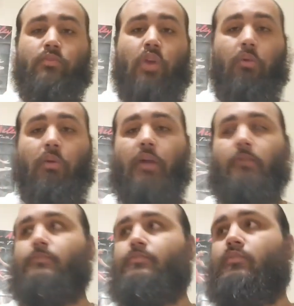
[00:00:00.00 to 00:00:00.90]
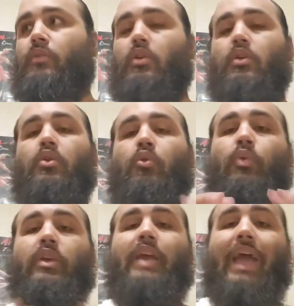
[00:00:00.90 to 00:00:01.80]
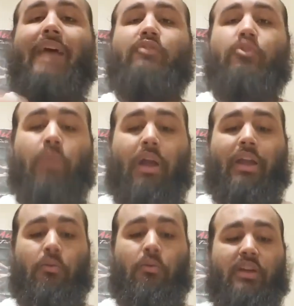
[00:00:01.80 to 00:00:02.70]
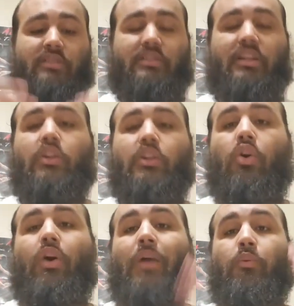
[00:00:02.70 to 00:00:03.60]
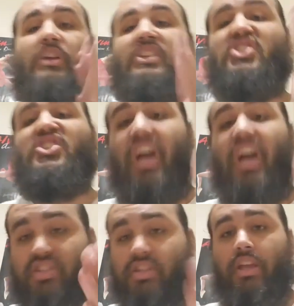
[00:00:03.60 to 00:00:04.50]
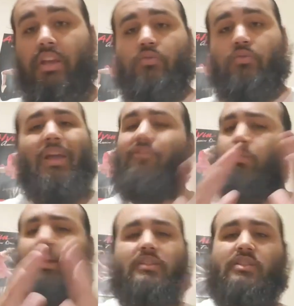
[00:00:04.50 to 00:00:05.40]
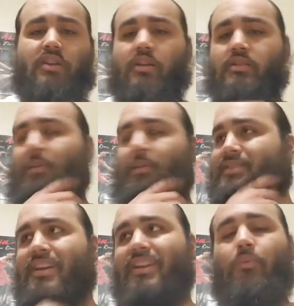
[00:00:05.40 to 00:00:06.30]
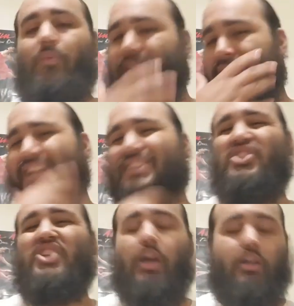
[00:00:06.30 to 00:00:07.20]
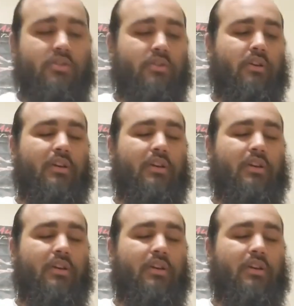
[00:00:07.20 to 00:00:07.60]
All right? We have the right, and we understand the law, and we judge things. We have the right to judge. I'm not saying that we can't judge.